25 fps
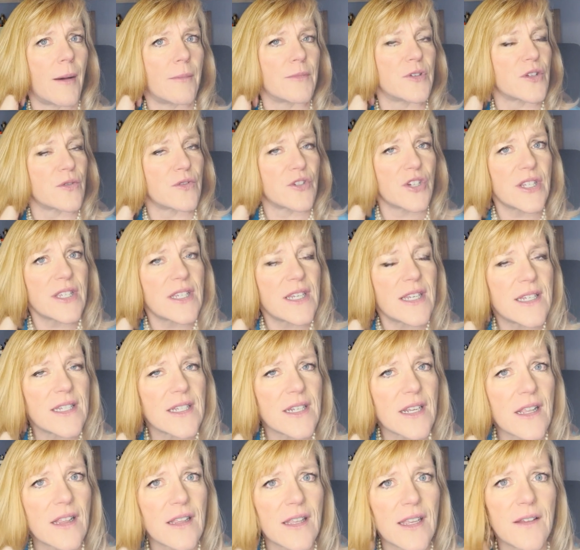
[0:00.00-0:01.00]
So just east
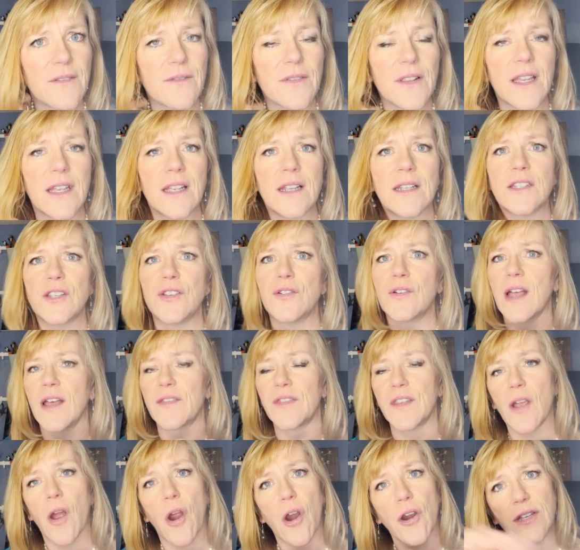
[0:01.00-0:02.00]
of Cleveland, you got
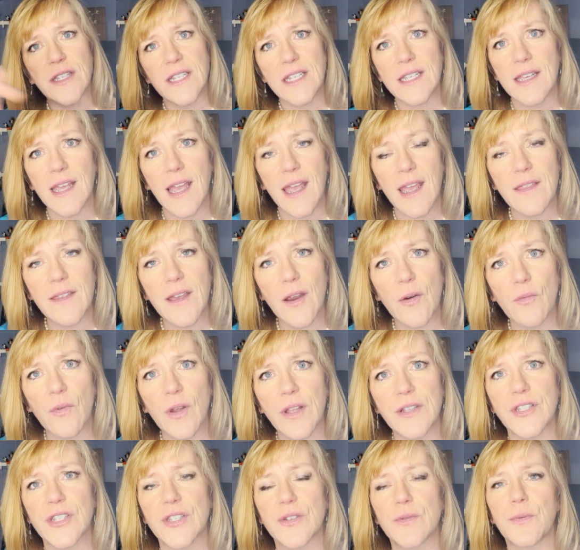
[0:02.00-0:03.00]
the RTA that
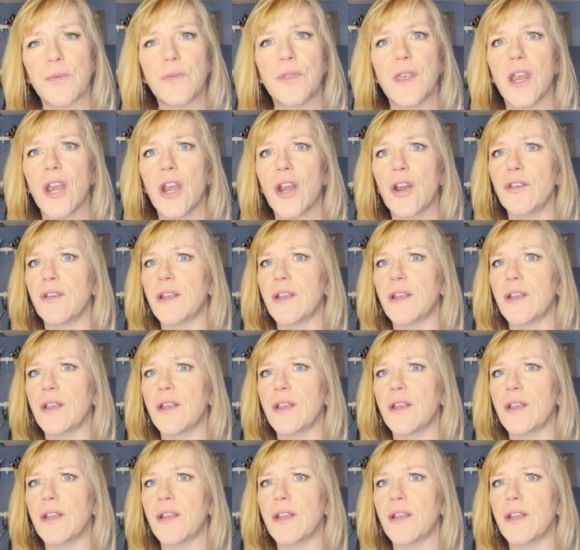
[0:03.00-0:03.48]
runs through there.